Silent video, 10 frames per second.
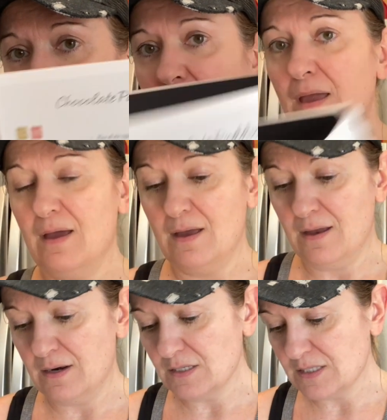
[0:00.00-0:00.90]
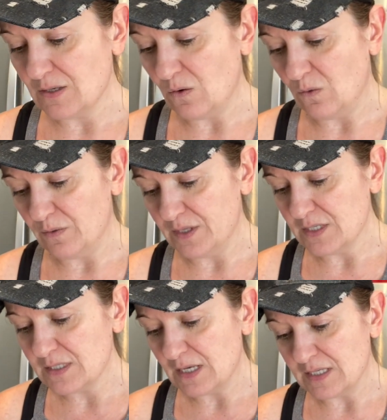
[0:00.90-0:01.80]
And so
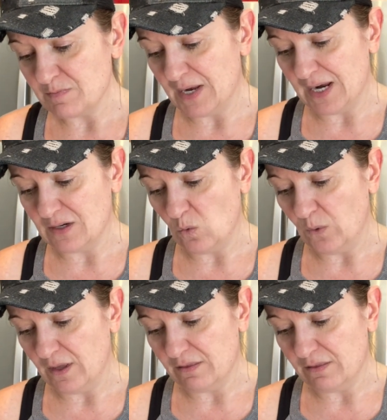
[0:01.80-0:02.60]
this is made with